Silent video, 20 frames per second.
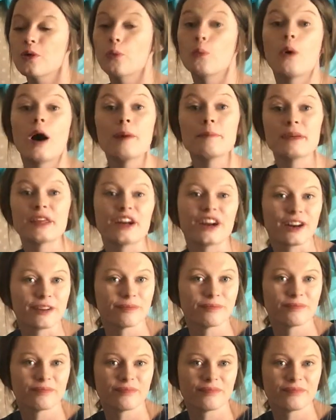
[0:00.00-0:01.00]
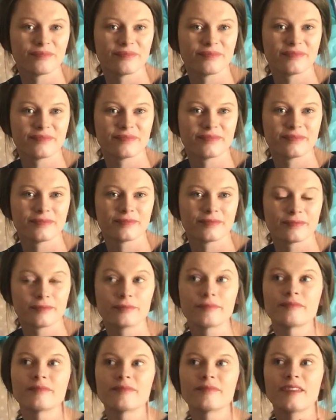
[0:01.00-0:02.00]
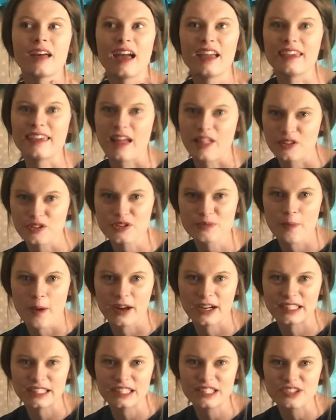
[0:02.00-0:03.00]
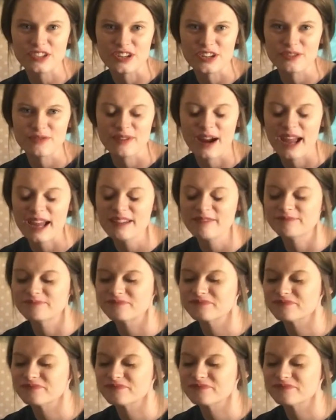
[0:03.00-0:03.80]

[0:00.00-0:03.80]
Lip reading: What bit her? A yellow-spotted lizard, right?